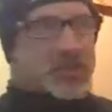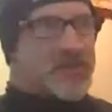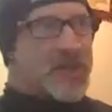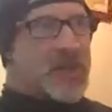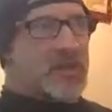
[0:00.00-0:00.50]
on
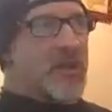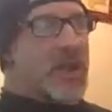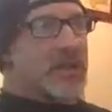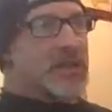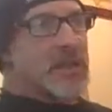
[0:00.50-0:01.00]
Vancouver
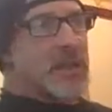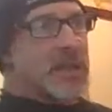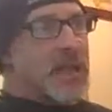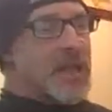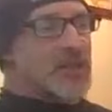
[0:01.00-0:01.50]
Island,
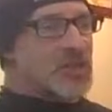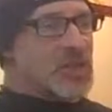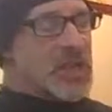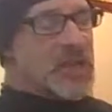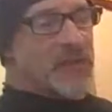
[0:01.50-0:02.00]
and
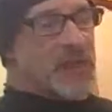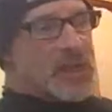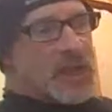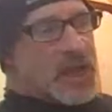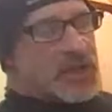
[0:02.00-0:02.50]
Steve
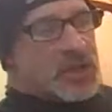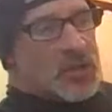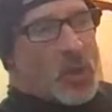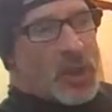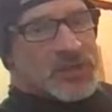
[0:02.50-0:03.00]

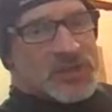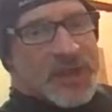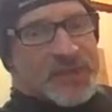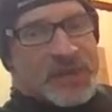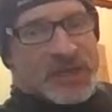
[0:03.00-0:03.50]

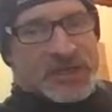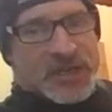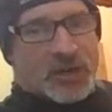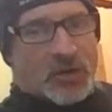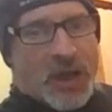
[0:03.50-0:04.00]
217 is in
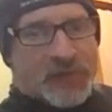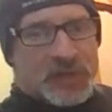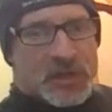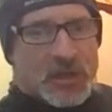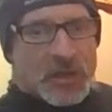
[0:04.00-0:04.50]

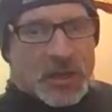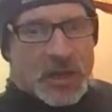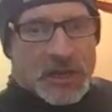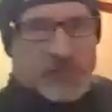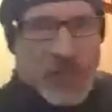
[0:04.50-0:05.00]
Crofton
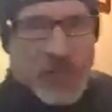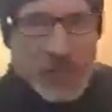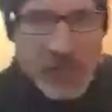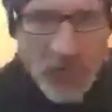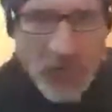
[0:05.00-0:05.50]
on
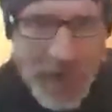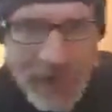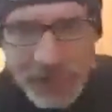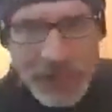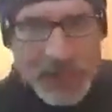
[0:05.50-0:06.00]
Vancouver
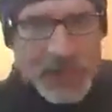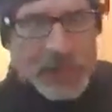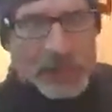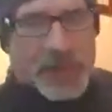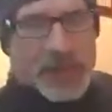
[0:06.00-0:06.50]
Island,
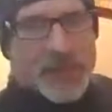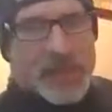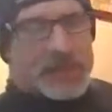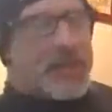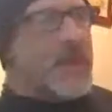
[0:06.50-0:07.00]
right? I
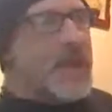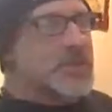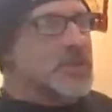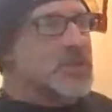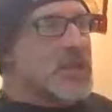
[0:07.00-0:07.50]
met them.
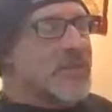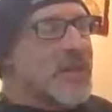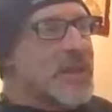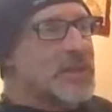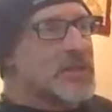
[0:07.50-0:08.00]
Actually, Steve, I
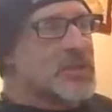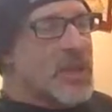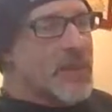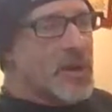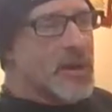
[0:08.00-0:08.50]
met this
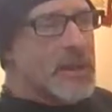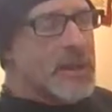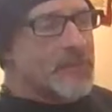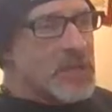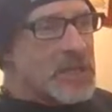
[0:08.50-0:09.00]
summer.
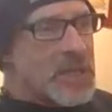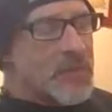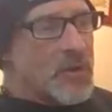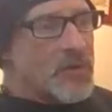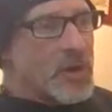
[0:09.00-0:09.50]
He came
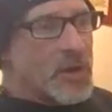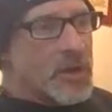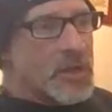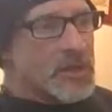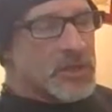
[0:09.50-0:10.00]
over
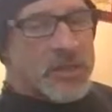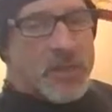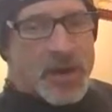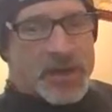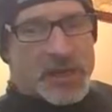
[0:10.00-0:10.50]
to the
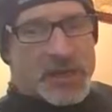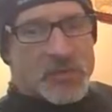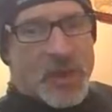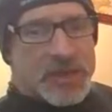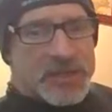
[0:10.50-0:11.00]
market because
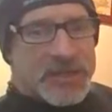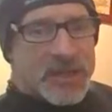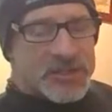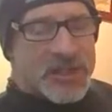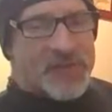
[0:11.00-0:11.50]
Wendy
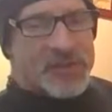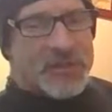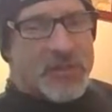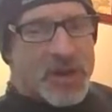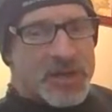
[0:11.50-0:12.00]
sells stuff at the
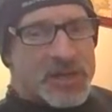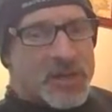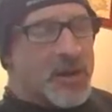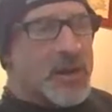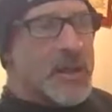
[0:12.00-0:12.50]
market
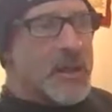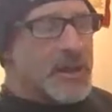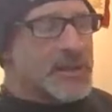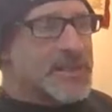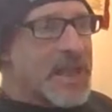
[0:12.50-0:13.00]
here
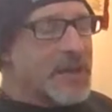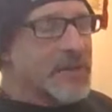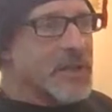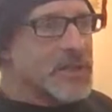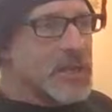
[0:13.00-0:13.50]
on
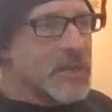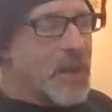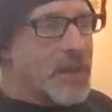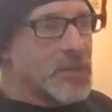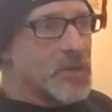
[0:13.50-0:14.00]
Saturdays, and he
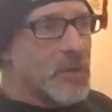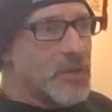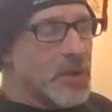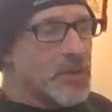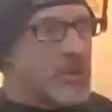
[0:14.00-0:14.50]
popped into her
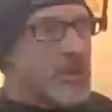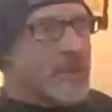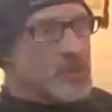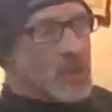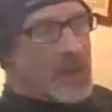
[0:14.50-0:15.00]
booth.
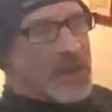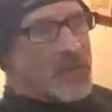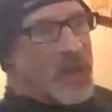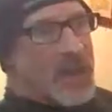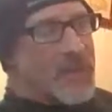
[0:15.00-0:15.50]
So I came
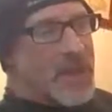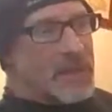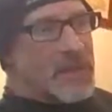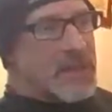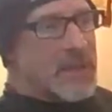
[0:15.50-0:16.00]
by, I met him,
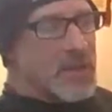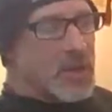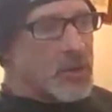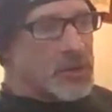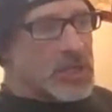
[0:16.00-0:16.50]
and he gave me a
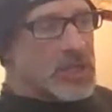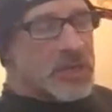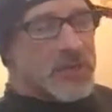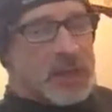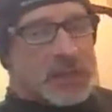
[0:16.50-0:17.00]
cool tiki
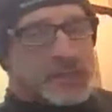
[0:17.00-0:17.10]
mug.